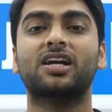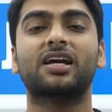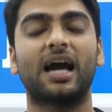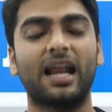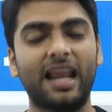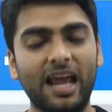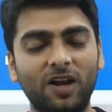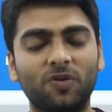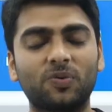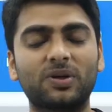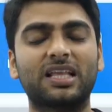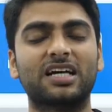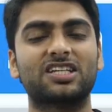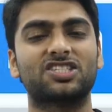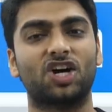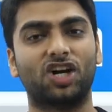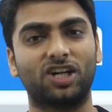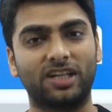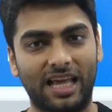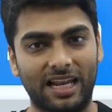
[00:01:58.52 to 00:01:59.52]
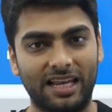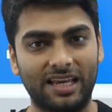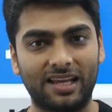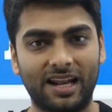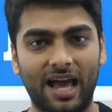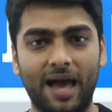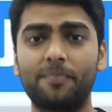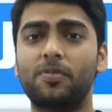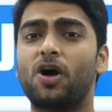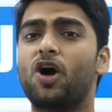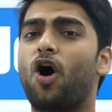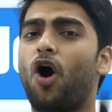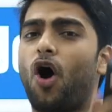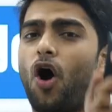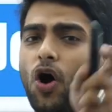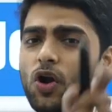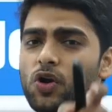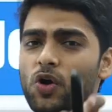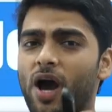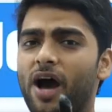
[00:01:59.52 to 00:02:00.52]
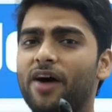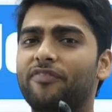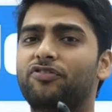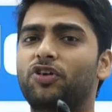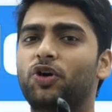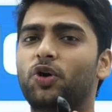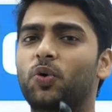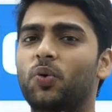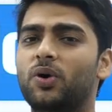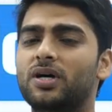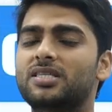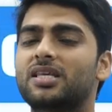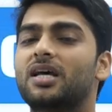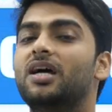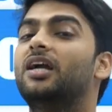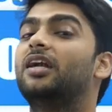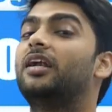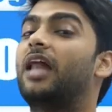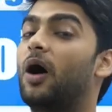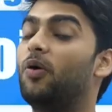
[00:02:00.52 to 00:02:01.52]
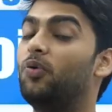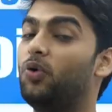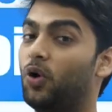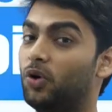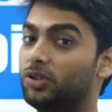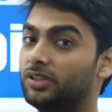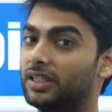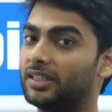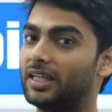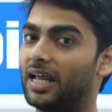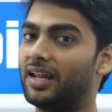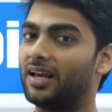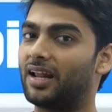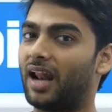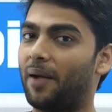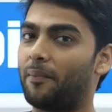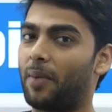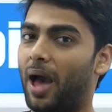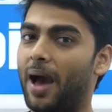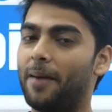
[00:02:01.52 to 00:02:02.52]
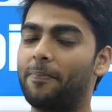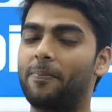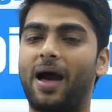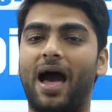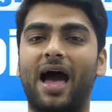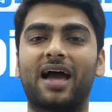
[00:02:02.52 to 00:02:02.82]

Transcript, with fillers: connect with us on Telegram. All you have to do is download the Telegram app